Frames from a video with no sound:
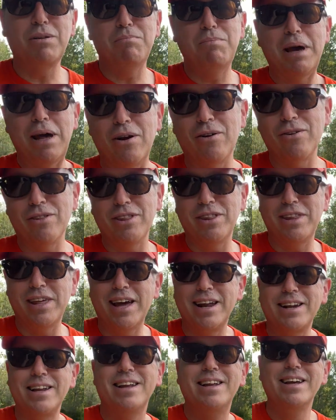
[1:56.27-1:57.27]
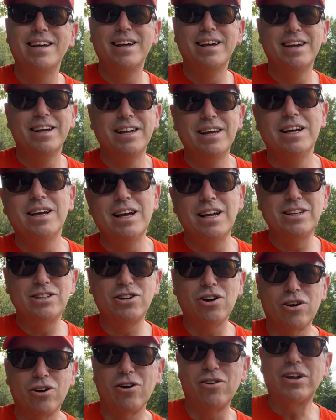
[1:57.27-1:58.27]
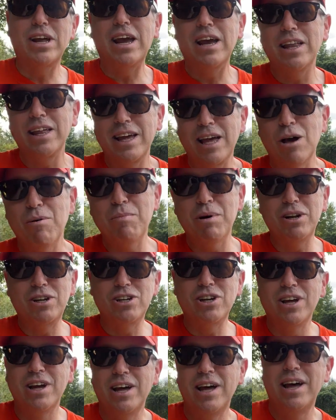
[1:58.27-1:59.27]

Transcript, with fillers: better than that and start curtailing how much